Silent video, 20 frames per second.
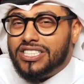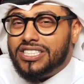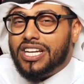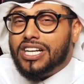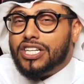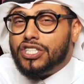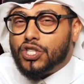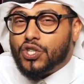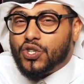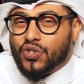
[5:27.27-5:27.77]
It's
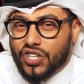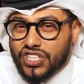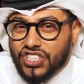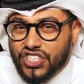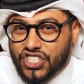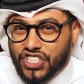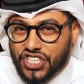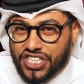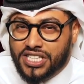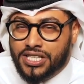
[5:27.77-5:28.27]
not as
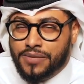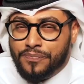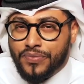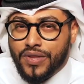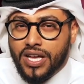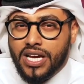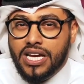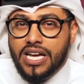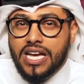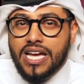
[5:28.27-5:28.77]
crunchy
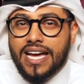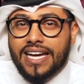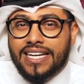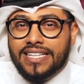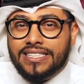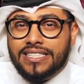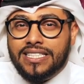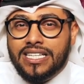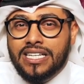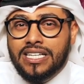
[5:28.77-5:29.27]

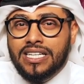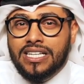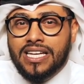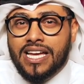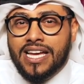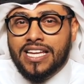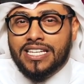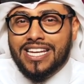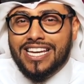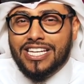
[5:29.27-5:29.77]
and,
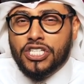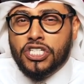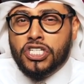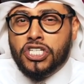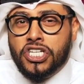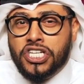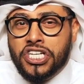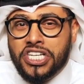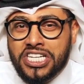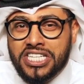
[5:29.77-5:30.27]
and, and
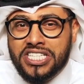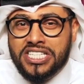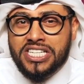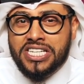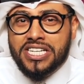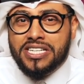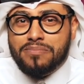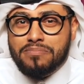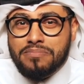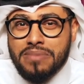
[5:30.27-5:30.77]

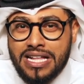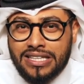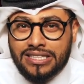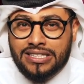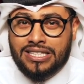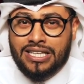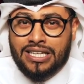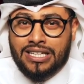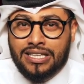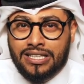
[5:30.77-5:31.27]
cheesy and
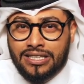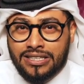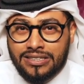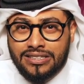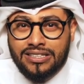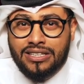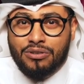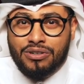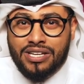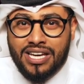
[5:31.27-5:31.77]
melty,
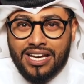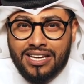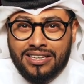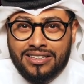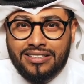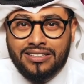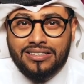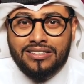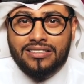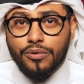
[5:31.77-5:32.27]
okay?